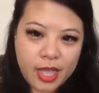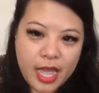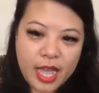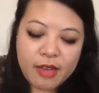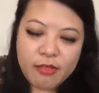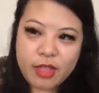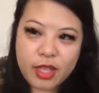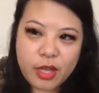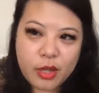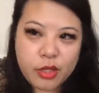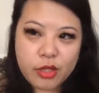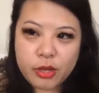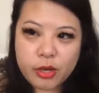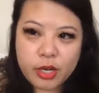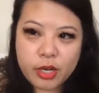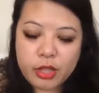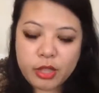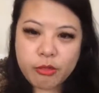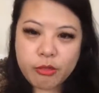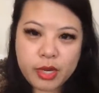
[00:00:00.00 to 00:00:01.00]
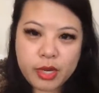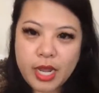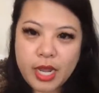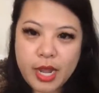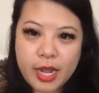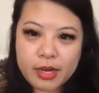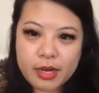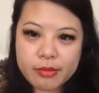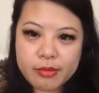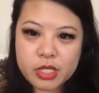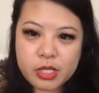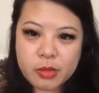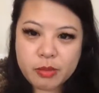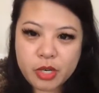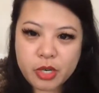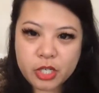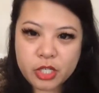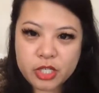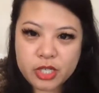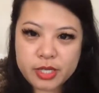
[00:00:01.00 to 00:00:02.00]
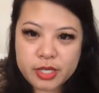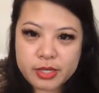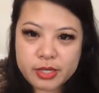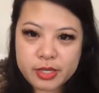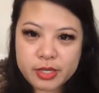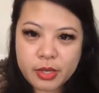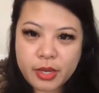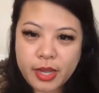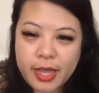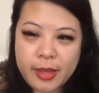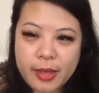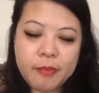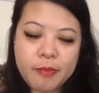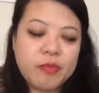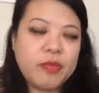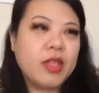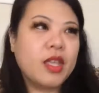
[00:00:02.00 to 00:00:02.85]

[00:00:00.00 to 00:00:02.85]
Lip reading: have like 33 items to purchase, okay?